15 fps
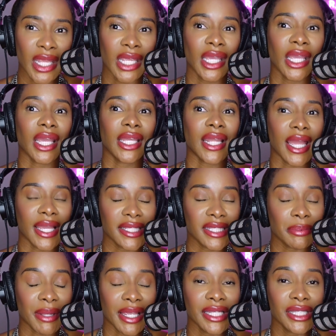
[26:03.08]
And I
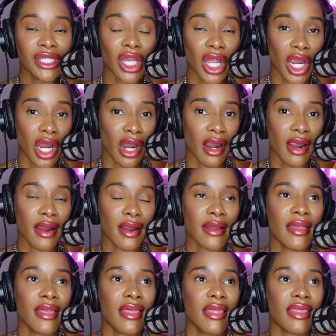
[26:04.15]
explained to her
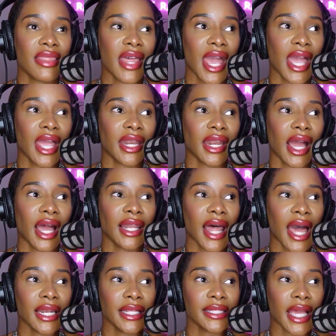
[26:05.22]
that a
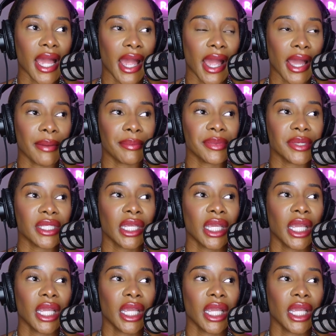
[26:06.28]
lot of times